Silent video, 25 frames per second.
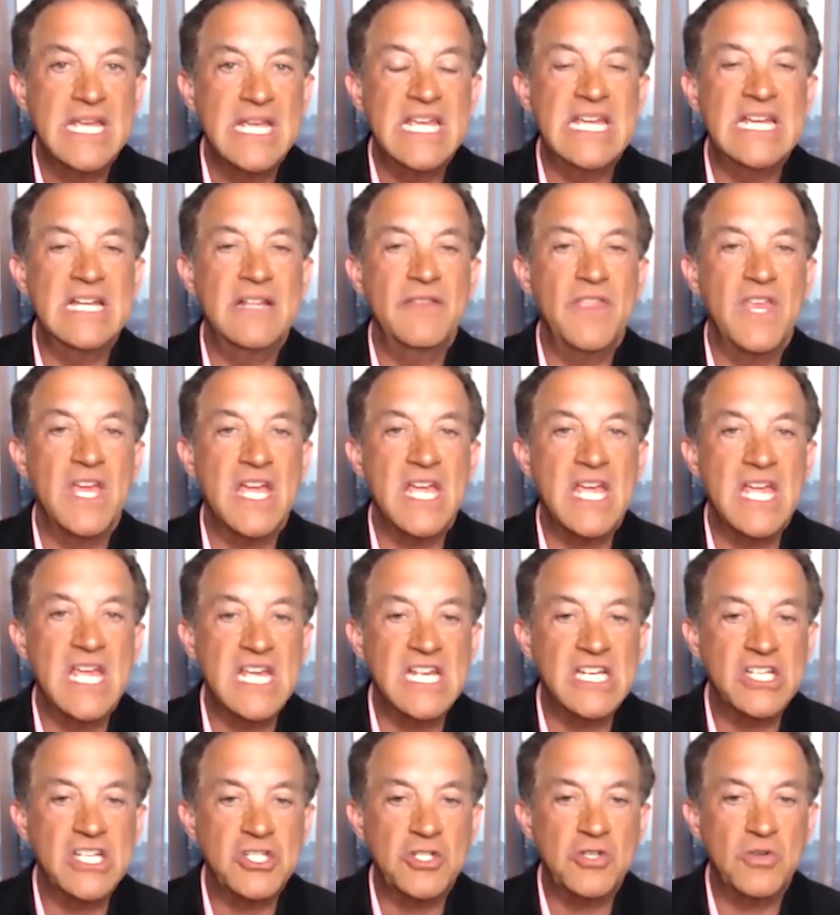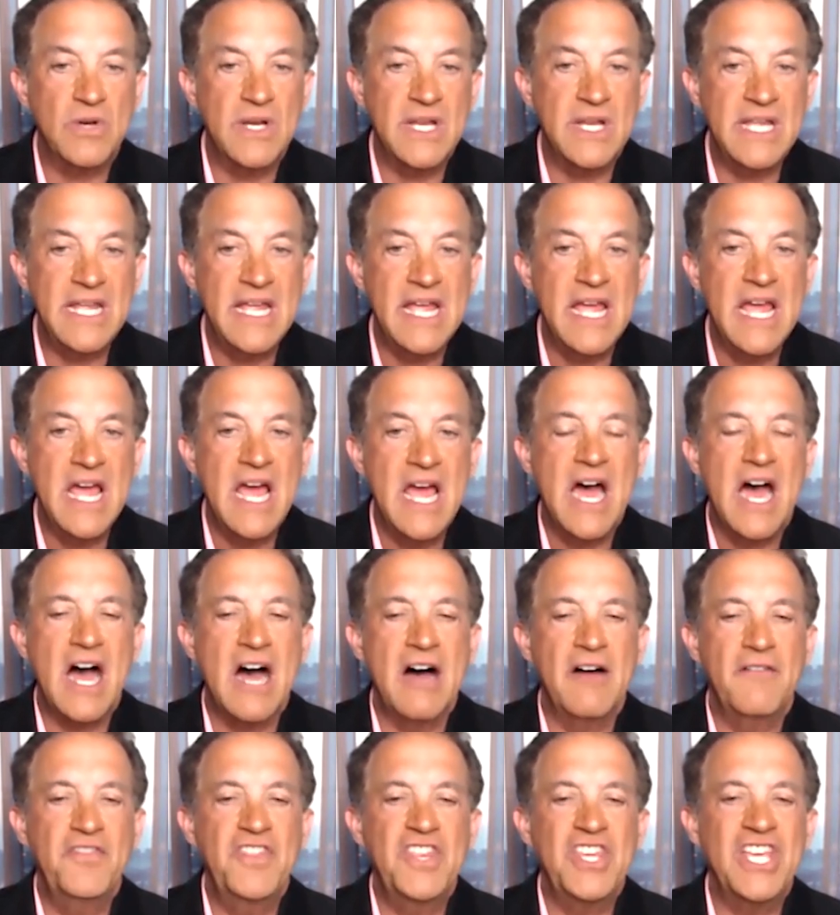in the history
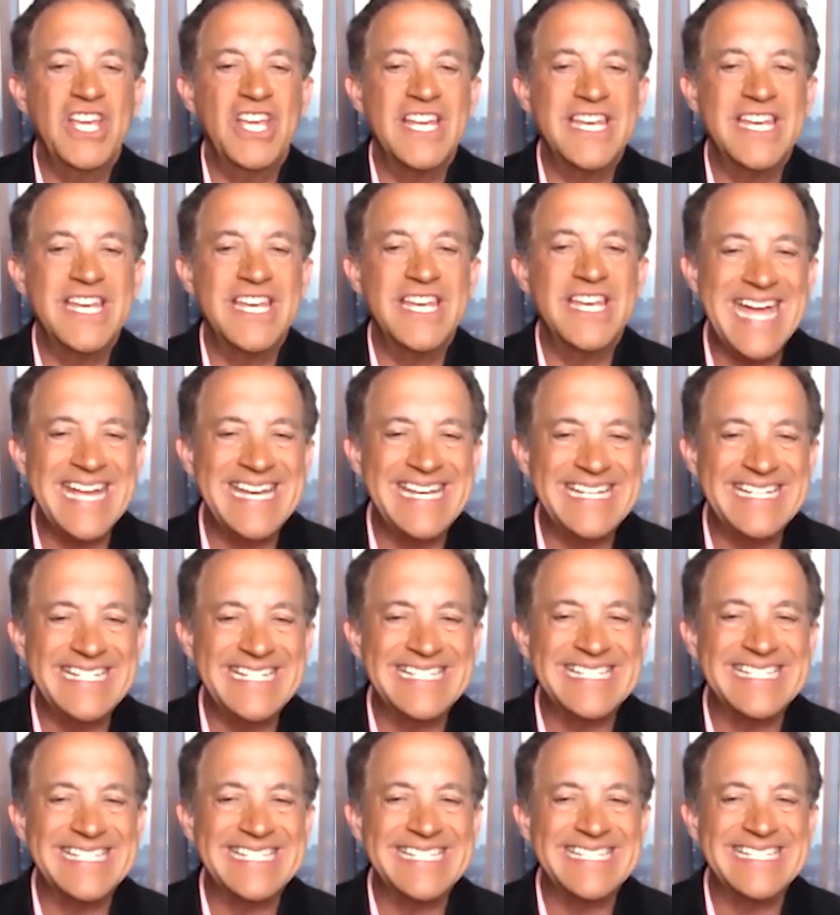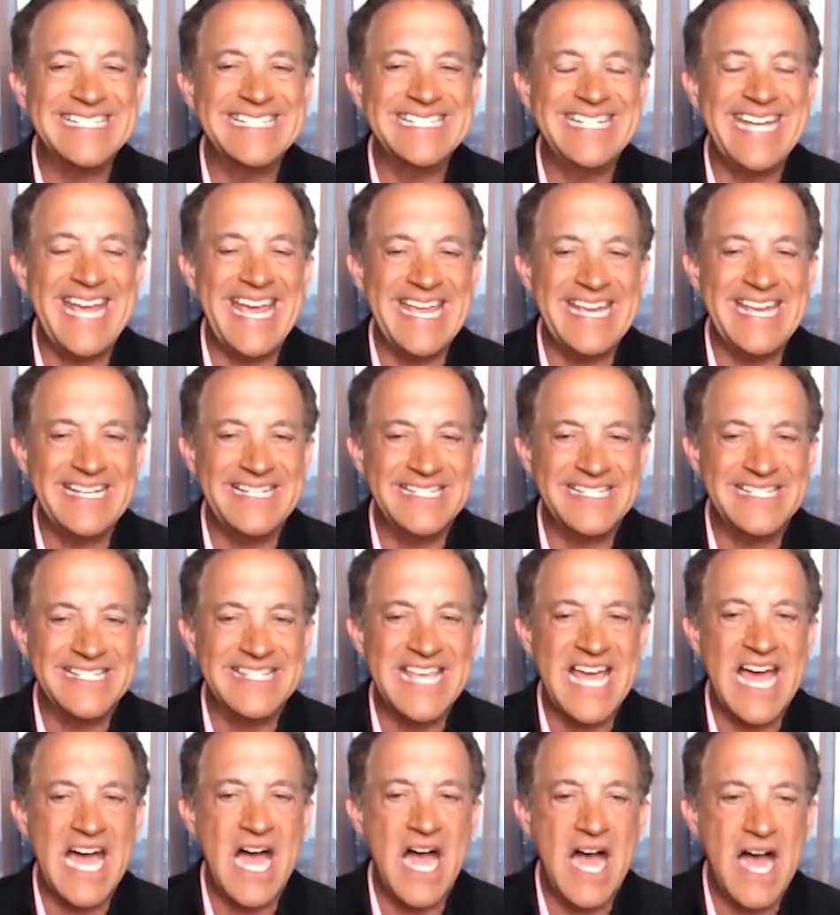of the United States,
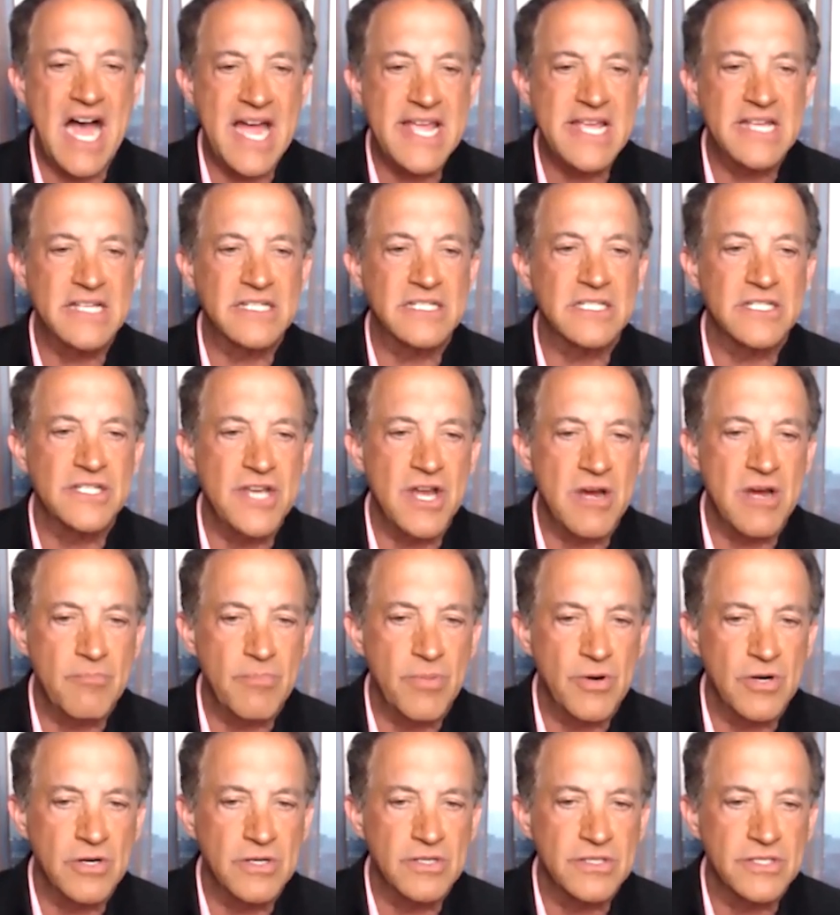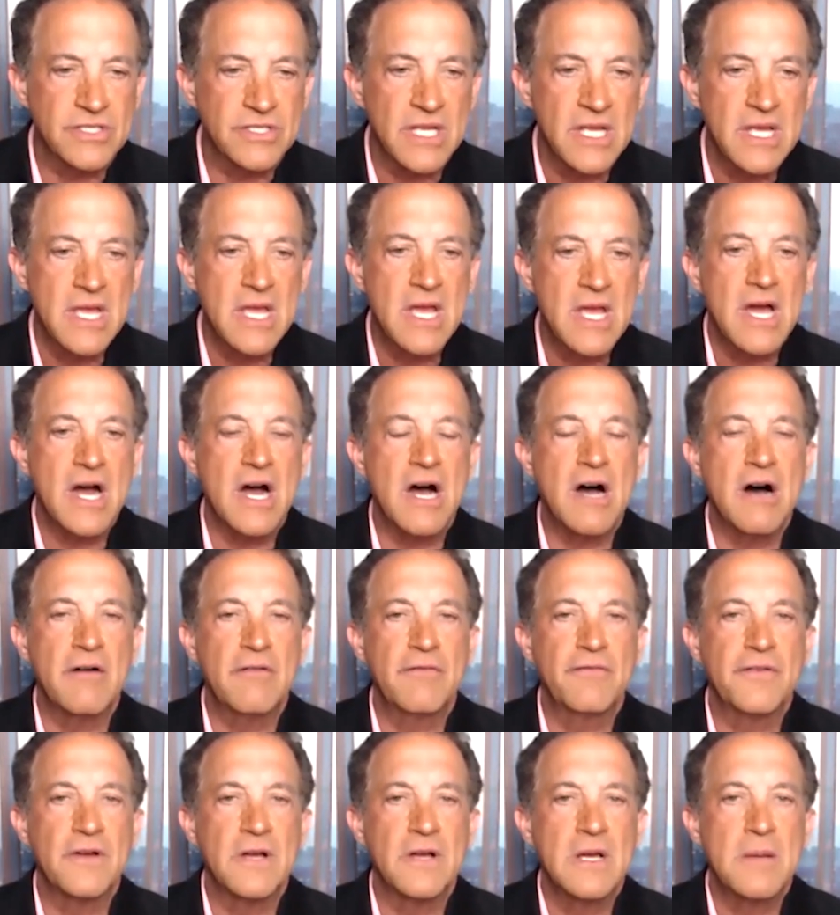the highest numbers
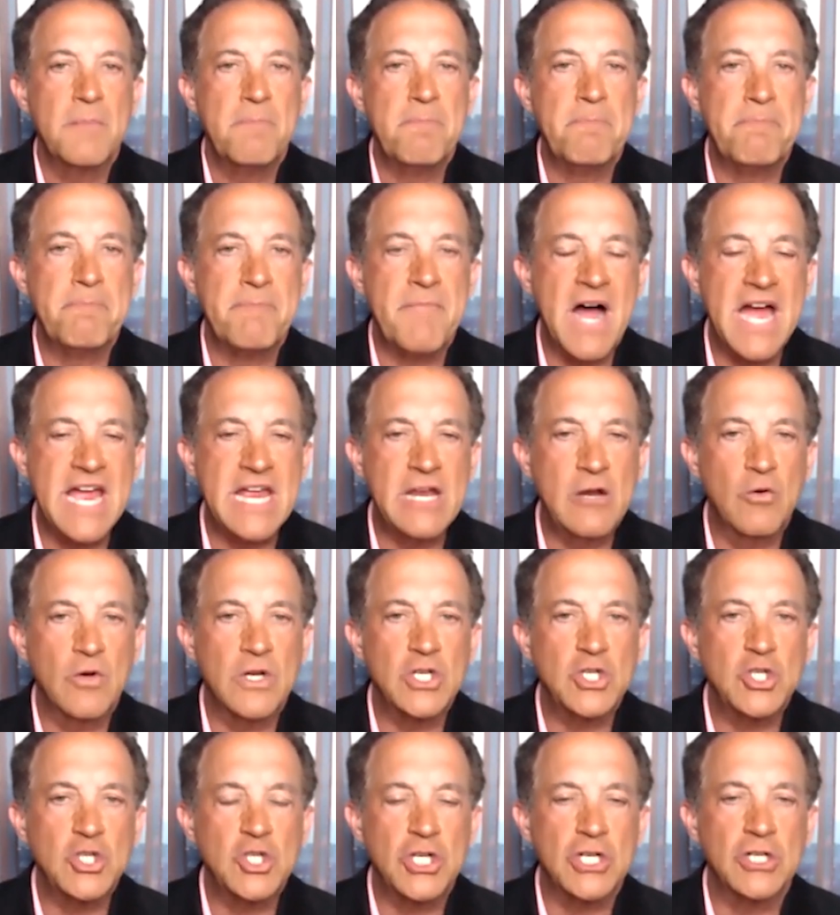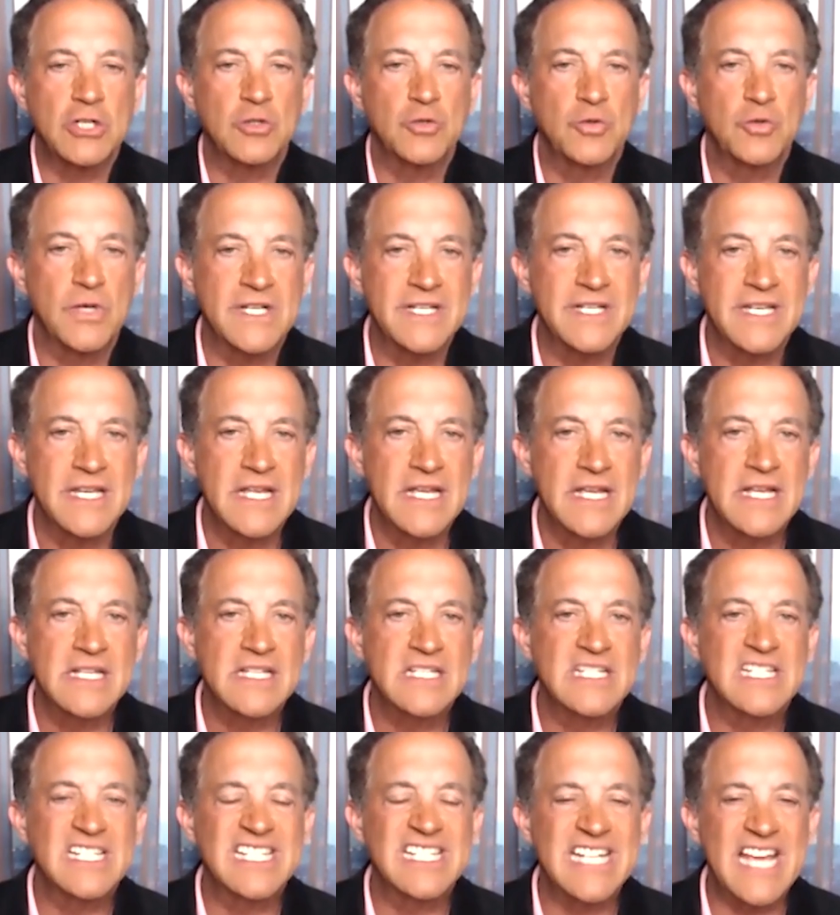of migrant children
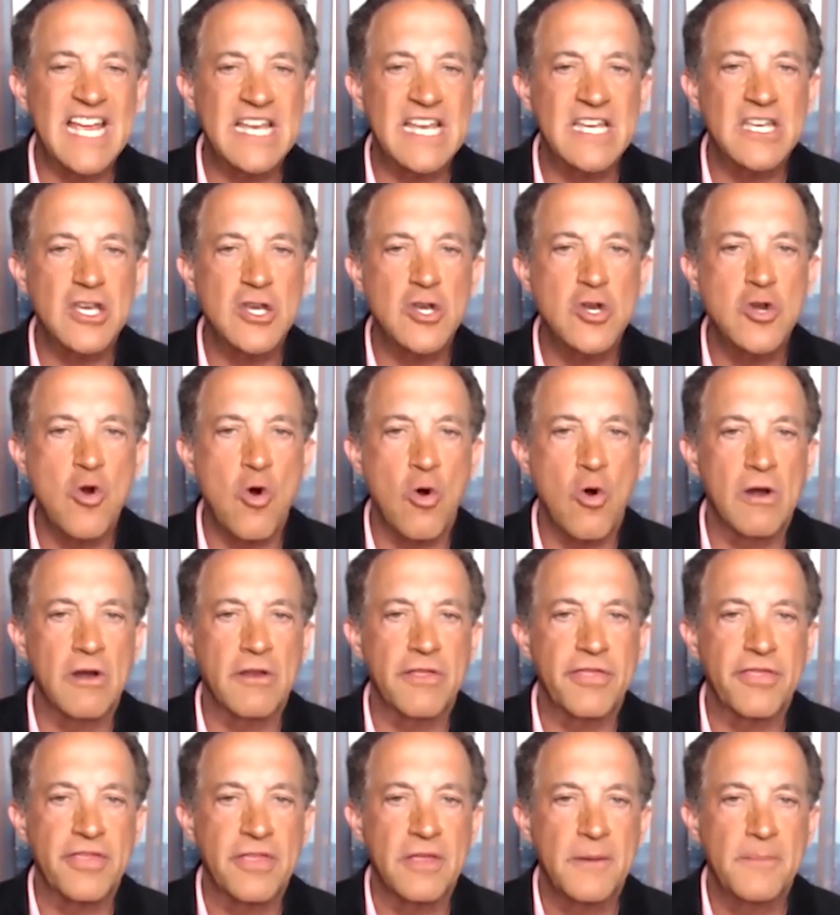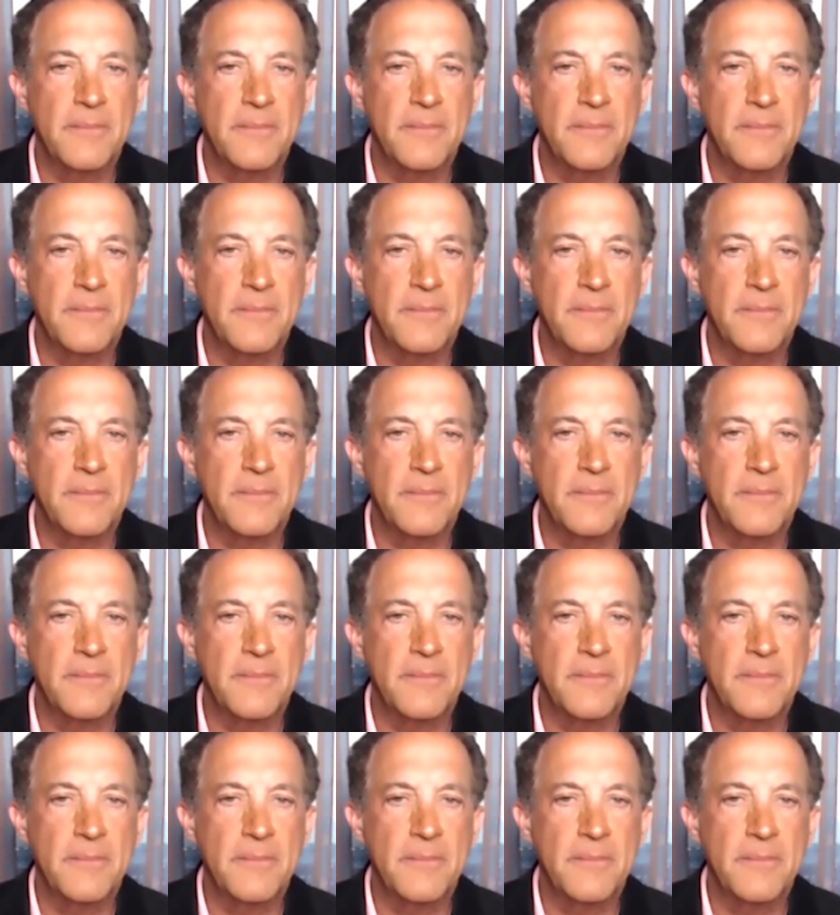sent north